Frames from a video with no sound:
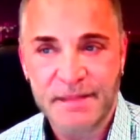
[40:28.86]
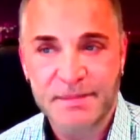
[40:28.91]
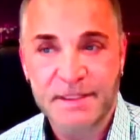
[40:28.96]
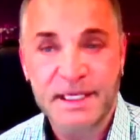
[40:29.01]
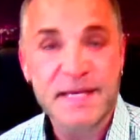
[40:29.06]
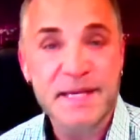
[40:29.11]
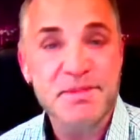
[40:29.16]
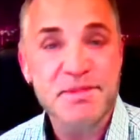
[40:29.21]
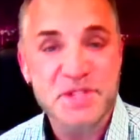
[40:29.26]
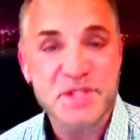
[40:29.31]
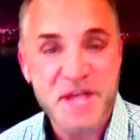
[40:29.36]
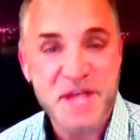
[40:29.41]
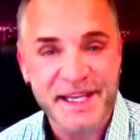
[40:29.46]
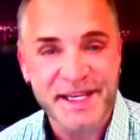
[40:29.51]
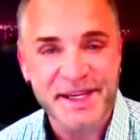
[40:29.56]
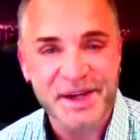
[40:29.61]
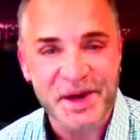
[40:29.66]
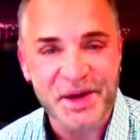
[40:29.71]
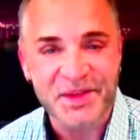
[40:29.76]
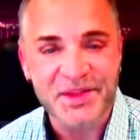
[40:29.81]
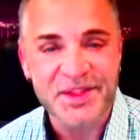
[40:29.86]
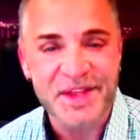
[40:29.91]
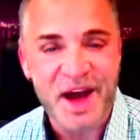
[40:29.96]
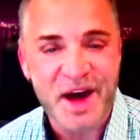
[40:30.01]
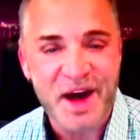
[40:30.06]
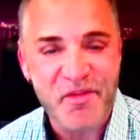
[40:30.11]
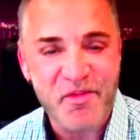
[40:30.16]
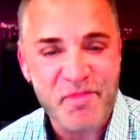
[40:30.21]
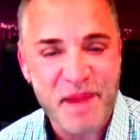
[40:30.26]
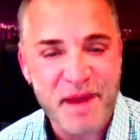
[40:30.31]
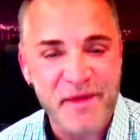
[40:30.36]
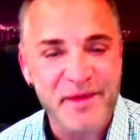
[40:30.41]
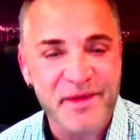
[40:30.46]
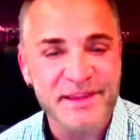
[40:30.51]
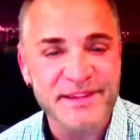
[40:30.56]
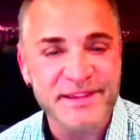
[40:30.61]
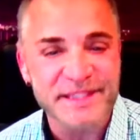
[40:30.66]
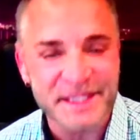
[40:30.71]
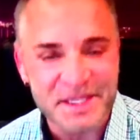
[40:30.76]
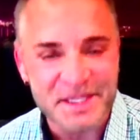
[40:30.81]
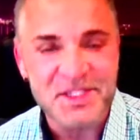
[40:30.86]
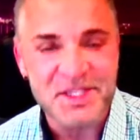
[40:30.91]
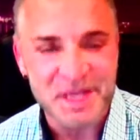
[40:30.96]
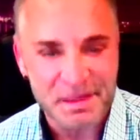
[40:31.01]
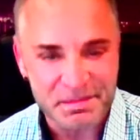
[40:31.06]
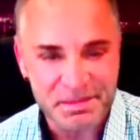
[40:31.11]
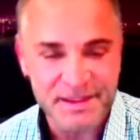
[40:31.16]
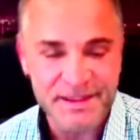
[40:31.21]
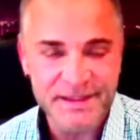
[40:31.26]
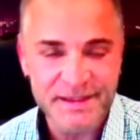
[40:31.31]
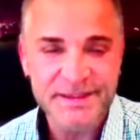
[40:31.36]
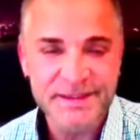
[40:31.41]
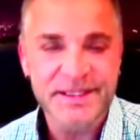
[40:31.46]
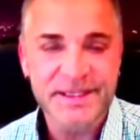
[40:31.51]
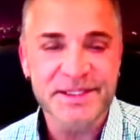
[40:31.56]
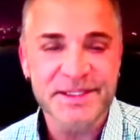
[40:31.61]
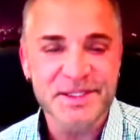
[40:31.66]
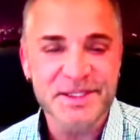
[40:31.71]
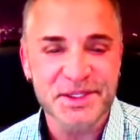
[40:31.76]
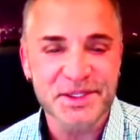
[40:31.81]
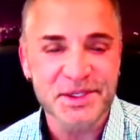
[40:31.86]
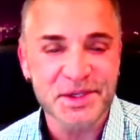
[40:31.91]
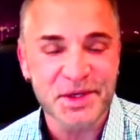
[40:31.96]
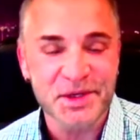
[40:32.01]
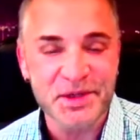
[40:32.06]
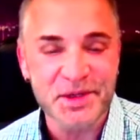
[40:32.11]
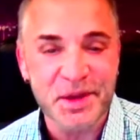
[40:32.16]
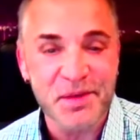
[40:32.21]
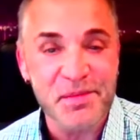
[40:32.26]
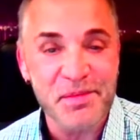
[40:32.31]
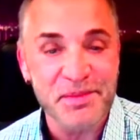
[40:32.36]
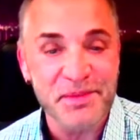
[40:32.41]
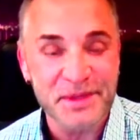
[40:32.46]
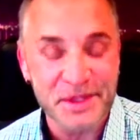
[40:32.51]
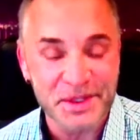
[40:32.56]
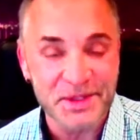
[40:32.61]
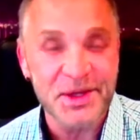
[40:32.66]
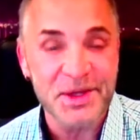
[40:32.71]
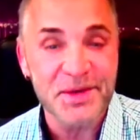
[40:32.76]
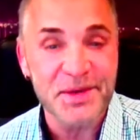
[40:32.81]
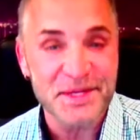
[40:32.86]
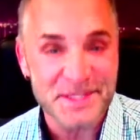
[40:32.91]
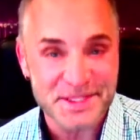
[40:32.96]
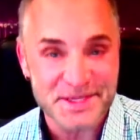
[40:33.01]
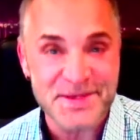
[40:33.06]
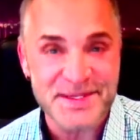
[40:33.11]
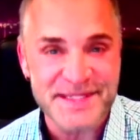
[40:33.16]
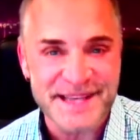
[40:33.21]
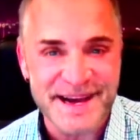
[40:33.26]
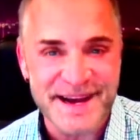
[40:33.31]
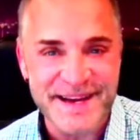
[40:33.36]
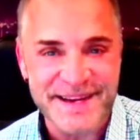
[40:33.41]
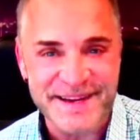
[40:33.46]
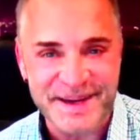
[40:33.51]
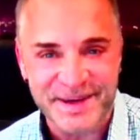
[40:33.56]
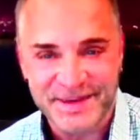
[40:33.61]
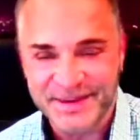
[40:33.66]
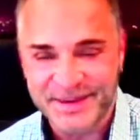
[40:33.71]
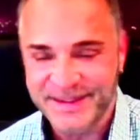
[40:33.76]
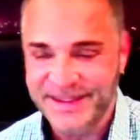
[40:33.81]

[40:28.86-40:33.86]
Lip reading: Keep checking on Dove Baron Leadership. So you'll know as soon as I know.